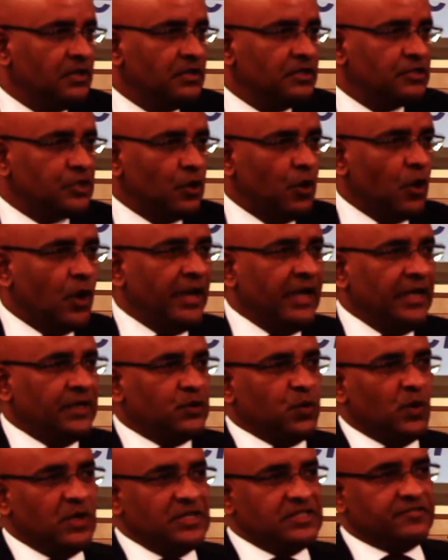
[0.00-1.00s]
So
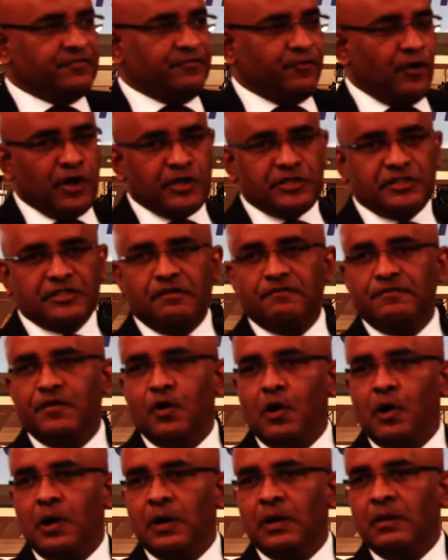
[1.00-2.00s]
it was first of
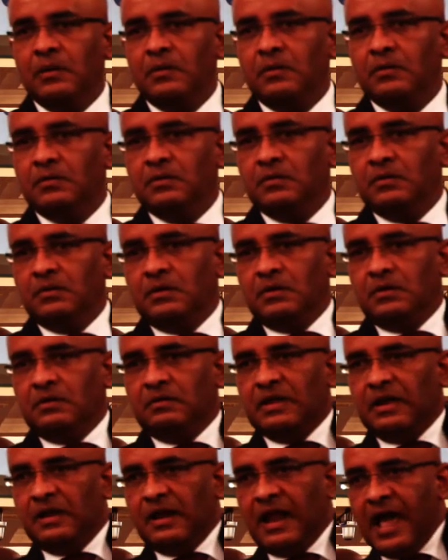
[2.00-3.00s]
all
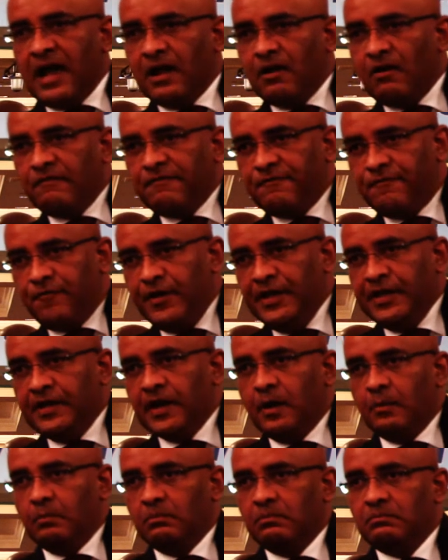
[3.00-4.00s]
the lack of
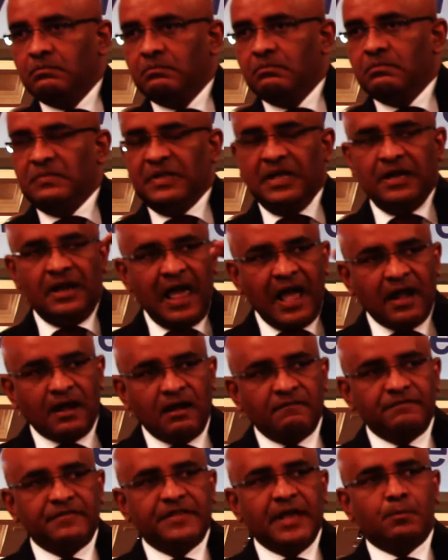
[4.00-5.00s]
freedom, the lack
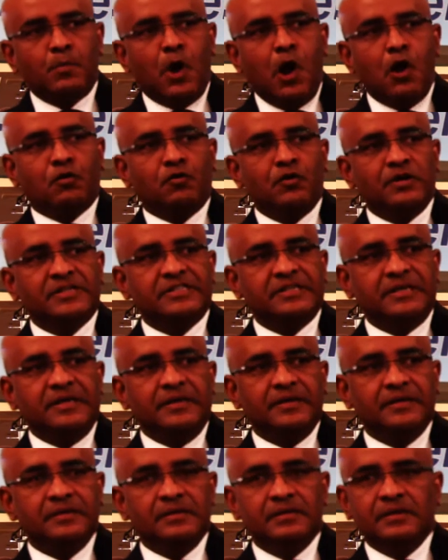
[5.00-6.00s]
of democracy
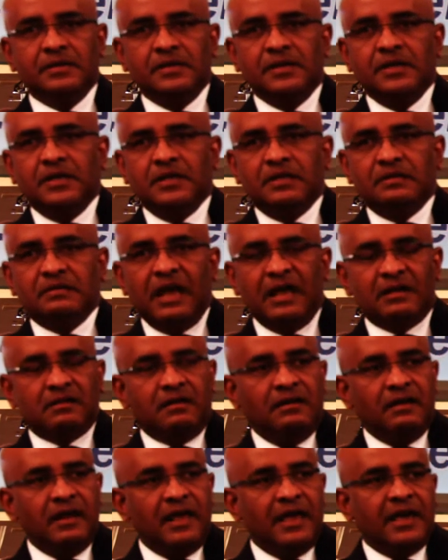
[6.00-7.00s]
that
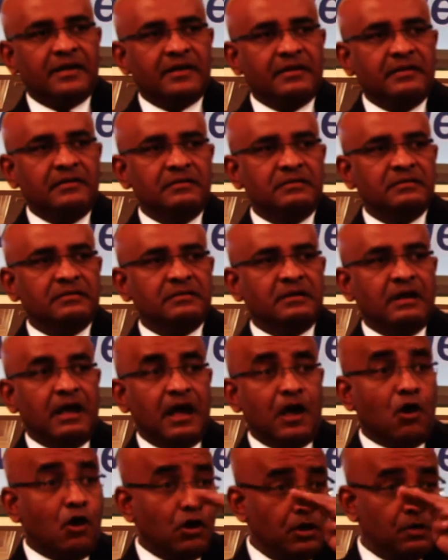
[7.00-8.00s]
led
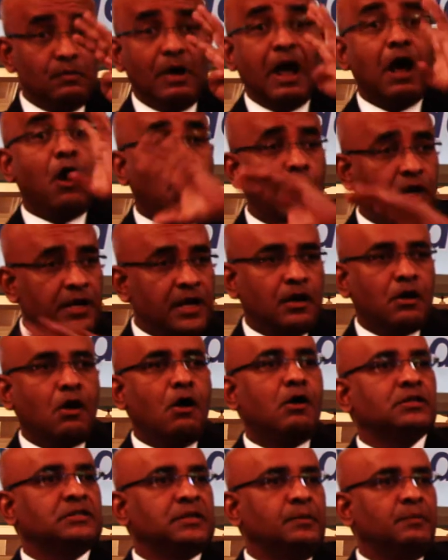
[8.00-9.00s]

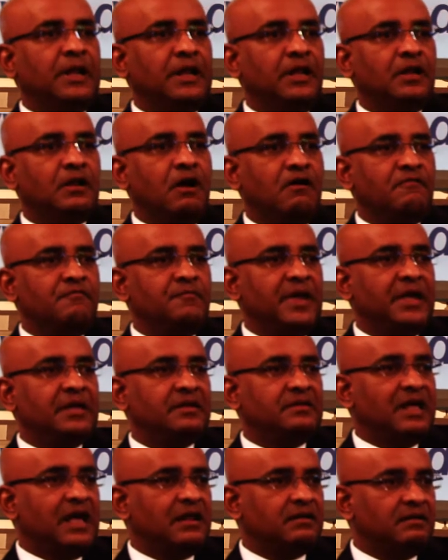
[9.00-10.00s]
unaccountable
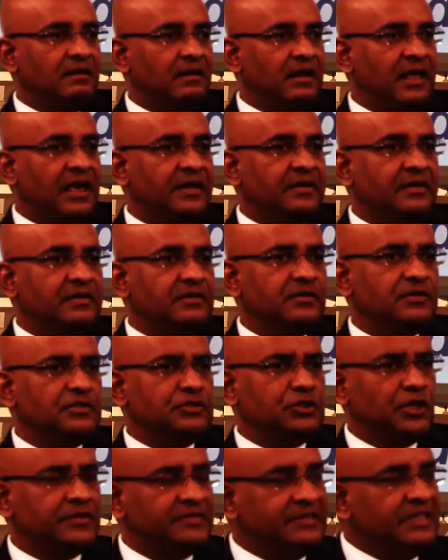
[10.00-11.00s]
government that led
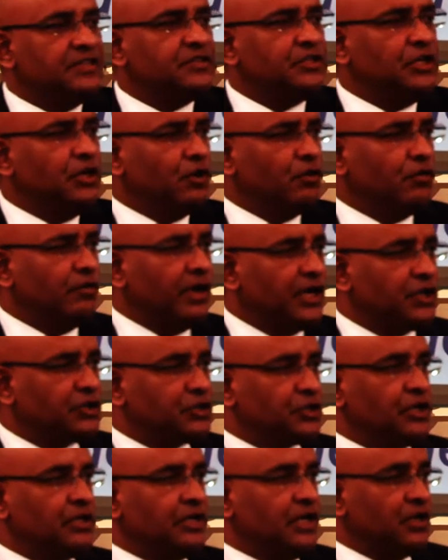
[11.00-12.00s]
to a
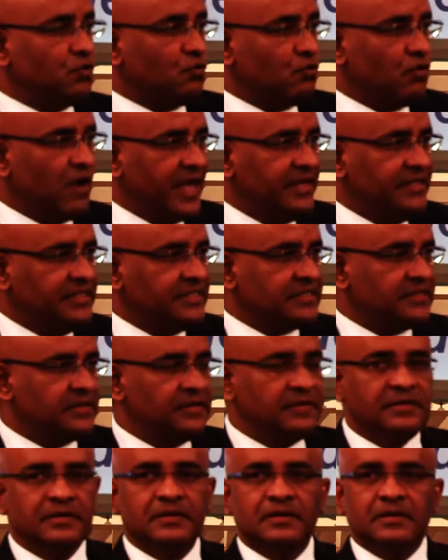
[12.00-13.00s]
deterioration in rights